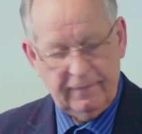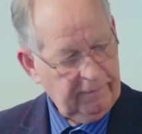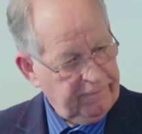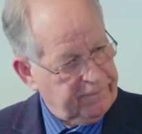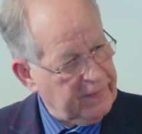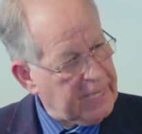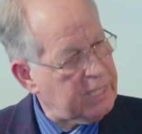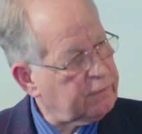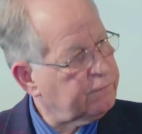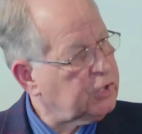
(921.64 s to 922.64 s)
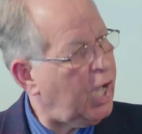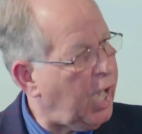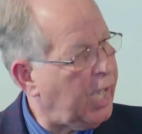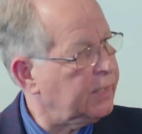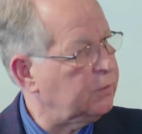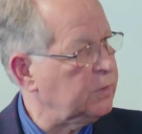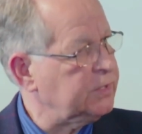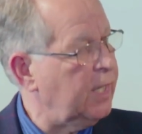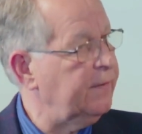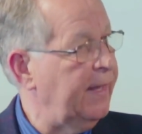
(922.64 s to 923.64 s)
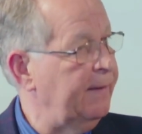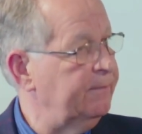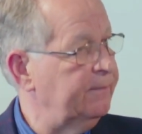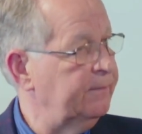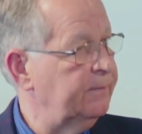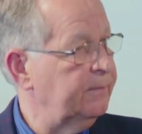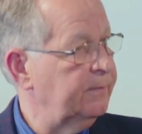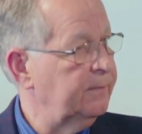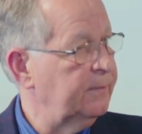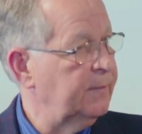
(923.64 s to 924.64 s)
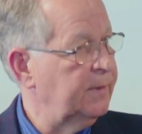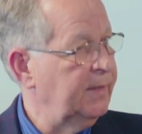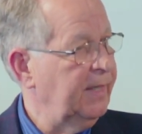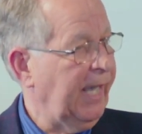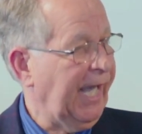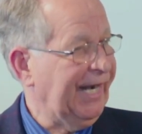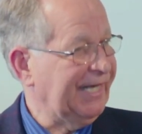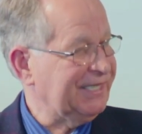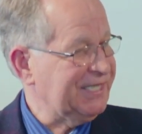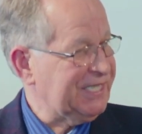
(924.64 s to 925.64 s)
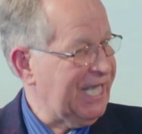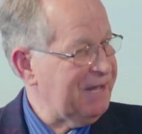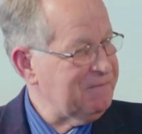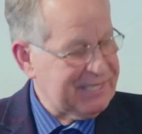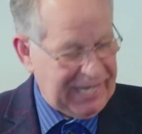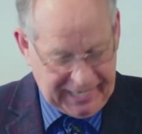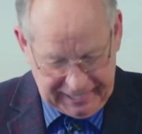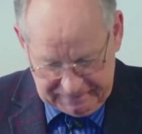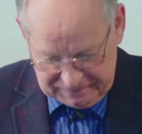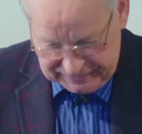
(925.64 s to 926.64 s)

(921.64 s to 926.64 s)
The fear of God was on them. And at the same time,